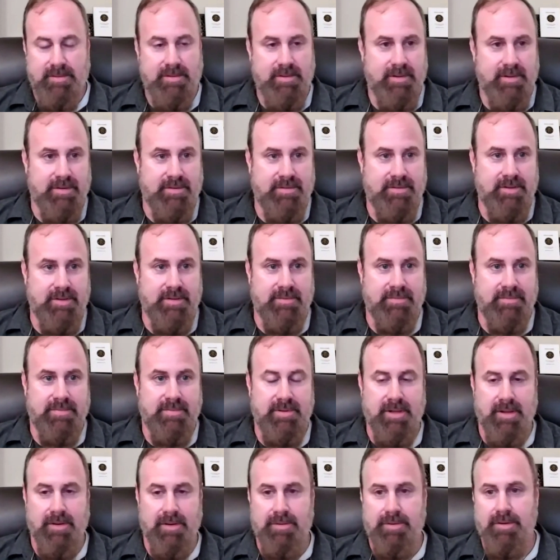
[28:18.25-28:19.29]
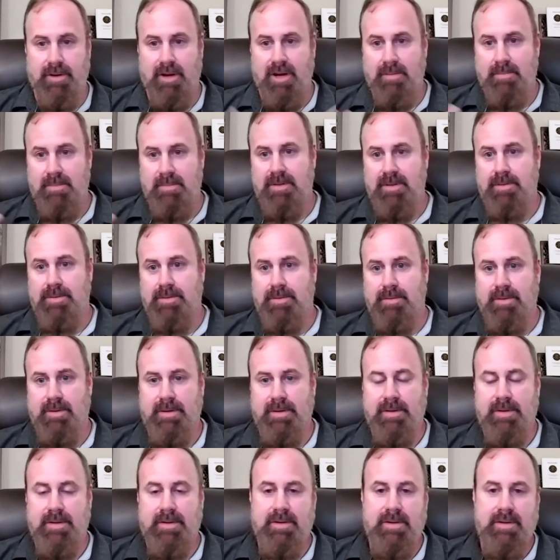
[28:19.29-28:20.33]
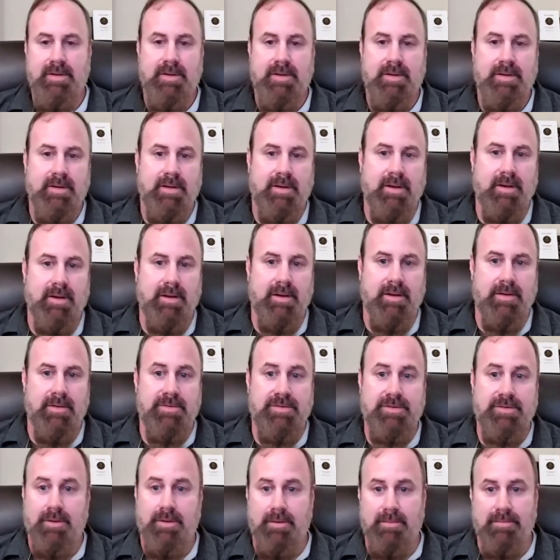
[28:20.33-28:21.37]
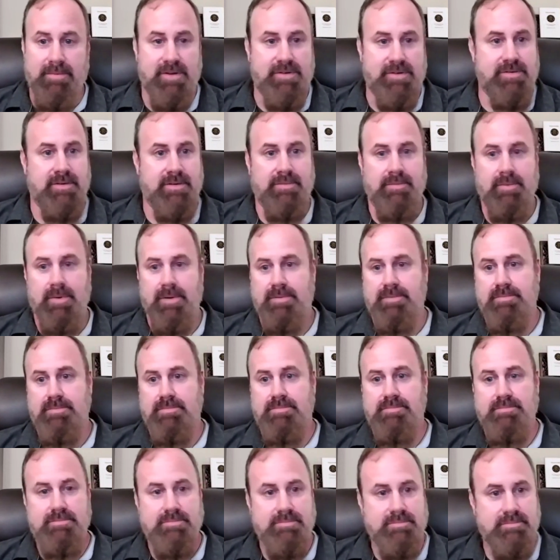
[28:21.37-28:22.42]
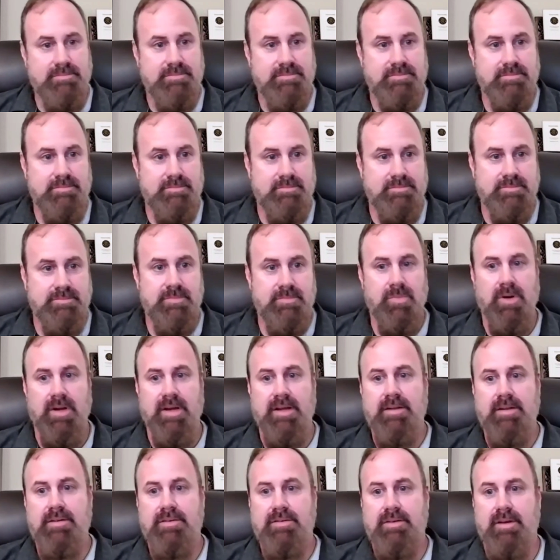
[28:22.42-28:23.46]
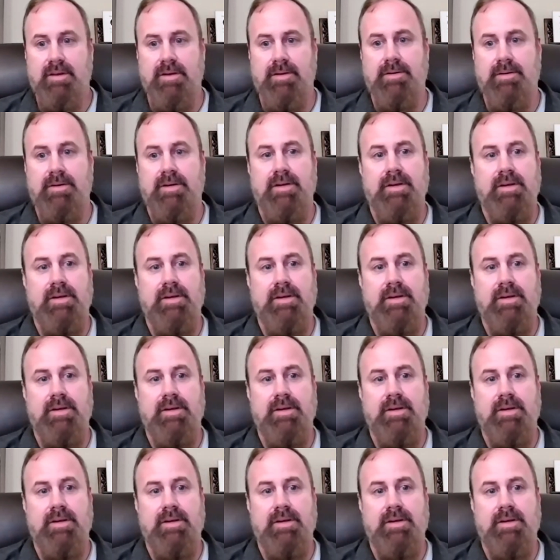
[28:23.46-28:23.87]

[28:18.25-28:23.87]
instead of "Gar my lord saw a vision of Woden," right? So